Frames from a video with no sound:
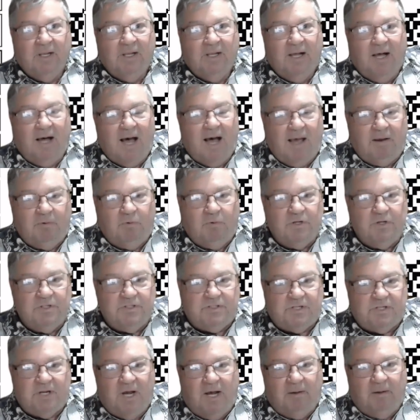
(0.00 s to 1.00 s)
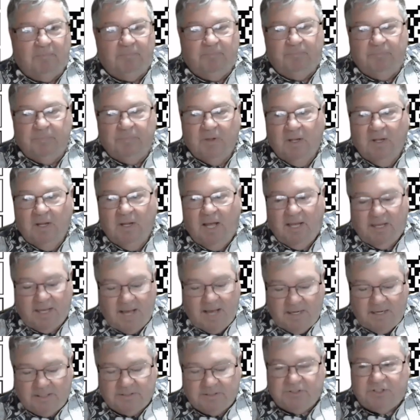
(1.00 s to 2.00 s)
I got
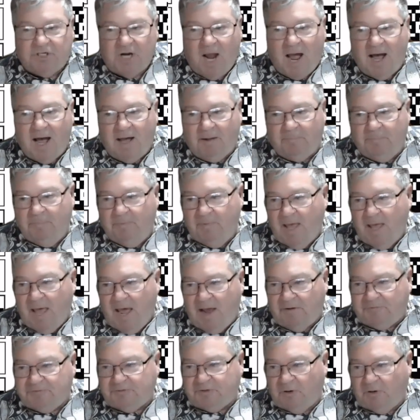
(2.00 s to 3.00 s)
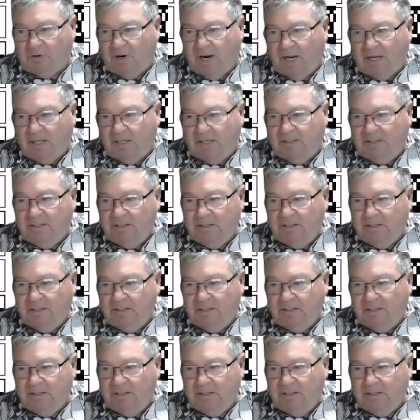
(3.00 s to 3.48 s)
a job after I